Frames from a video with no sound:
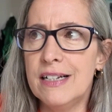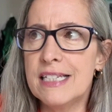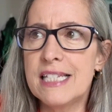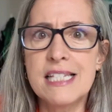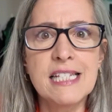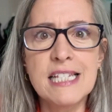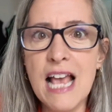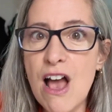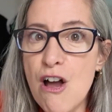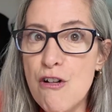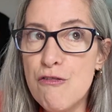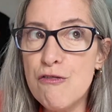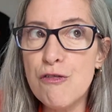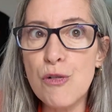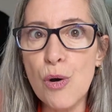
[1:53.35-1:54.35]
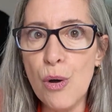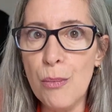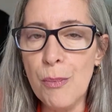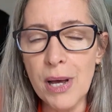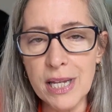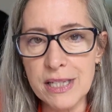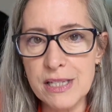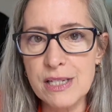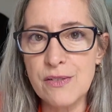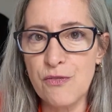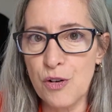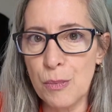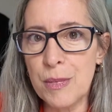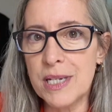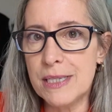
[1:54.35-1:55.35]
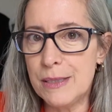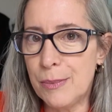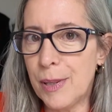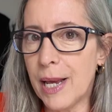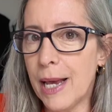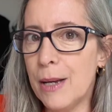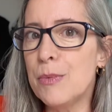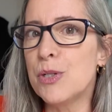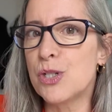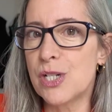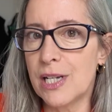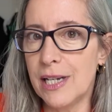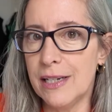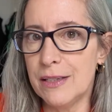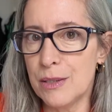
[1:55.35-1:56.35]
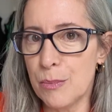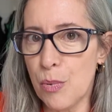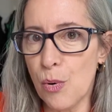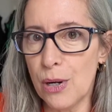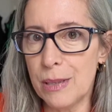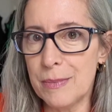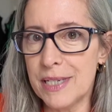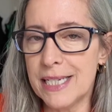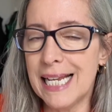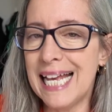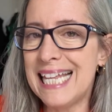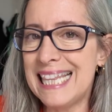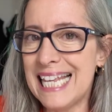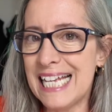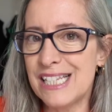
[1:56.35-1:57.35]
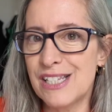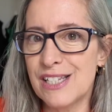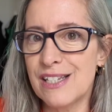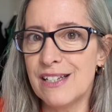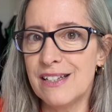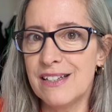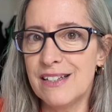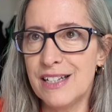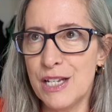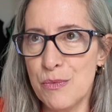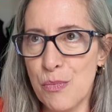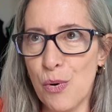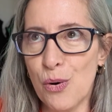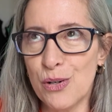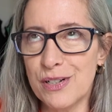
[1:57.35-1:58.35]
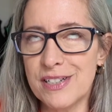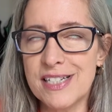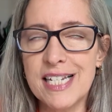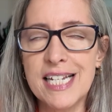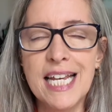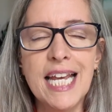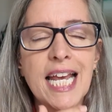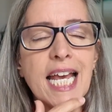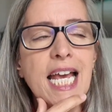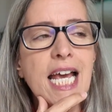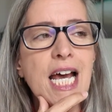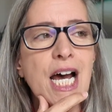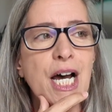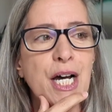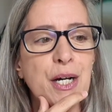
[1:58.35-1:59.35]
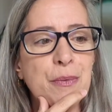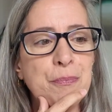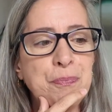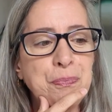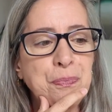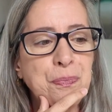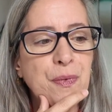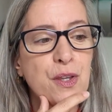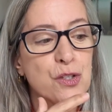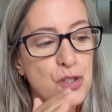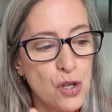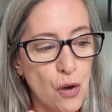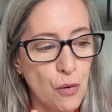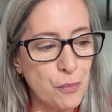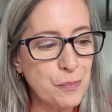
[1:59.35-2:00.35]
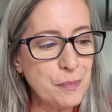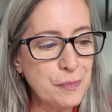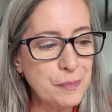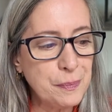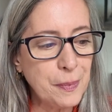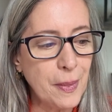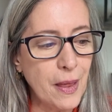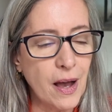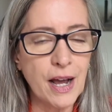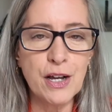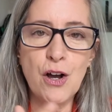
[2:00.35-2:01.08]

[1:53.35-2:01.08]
several months for me to be able to get an appointment, and that's important. So I